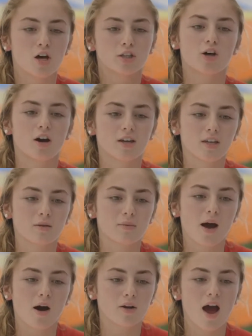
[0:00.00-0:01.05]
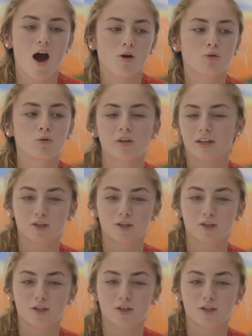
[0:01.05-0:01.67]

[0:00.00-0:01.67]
talking about how cool a